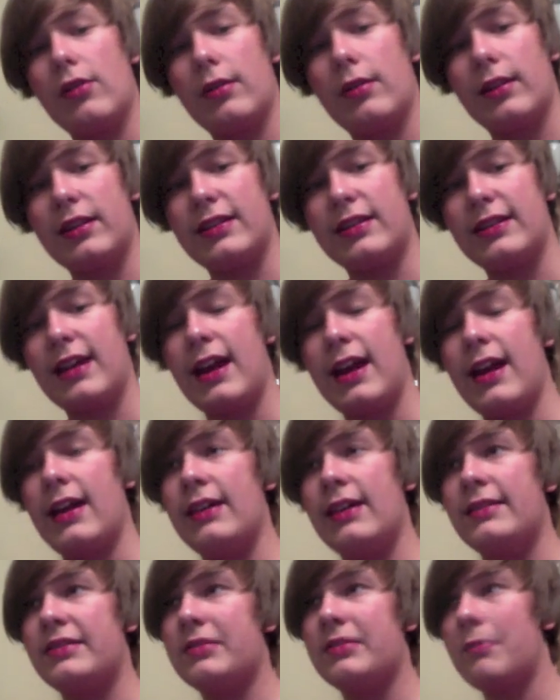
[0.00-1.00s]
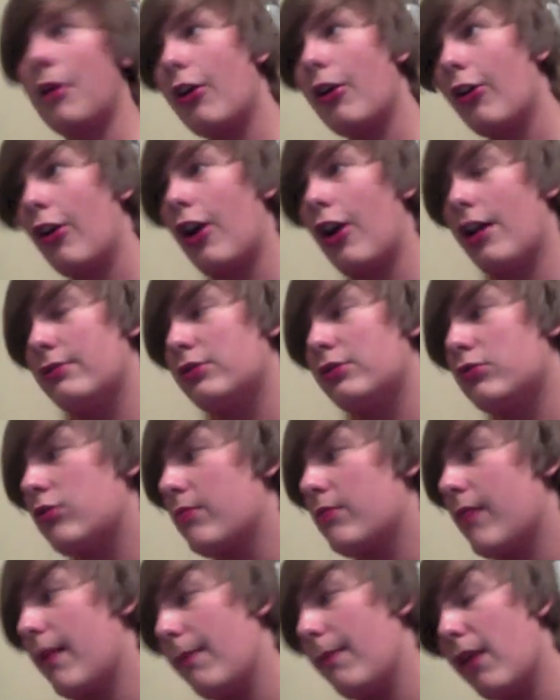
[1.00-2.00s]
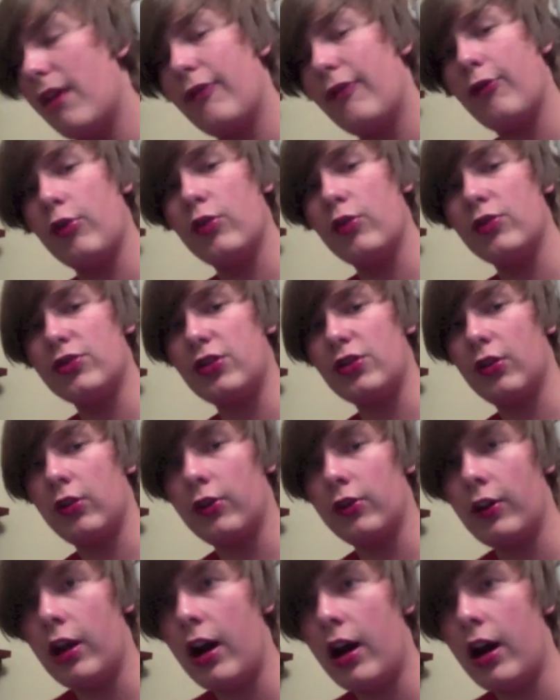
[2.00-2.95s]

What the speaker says: I'm going to say is tomorrow I'm talking about my thoughts on